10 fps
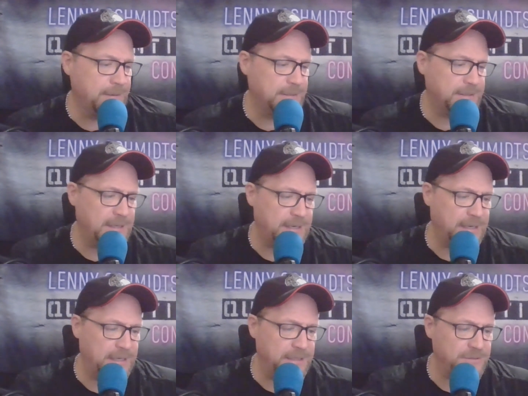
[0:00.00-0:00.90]

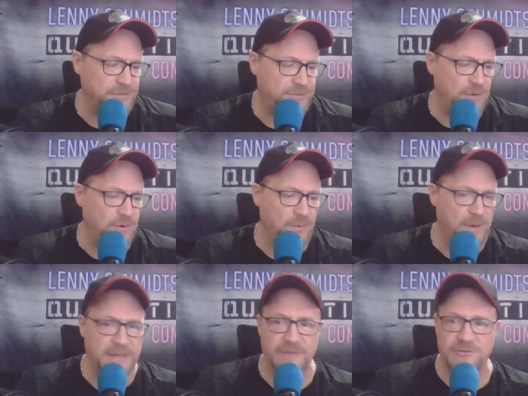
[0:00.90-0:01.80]
Uh, so
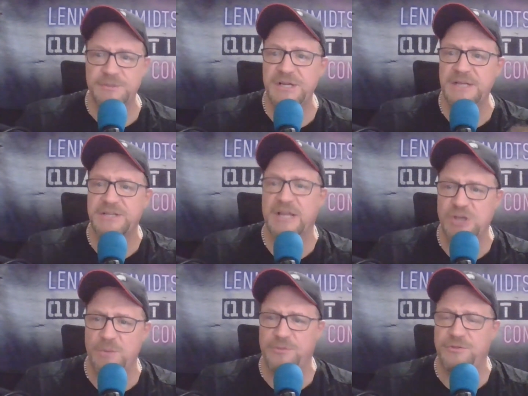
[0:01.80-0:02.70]
uh, it gives them a chance to catch
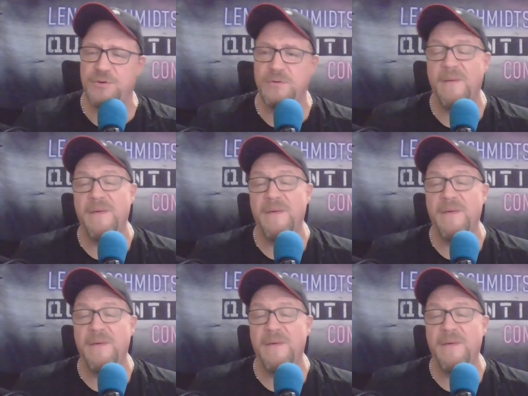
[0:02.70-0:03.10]
up with you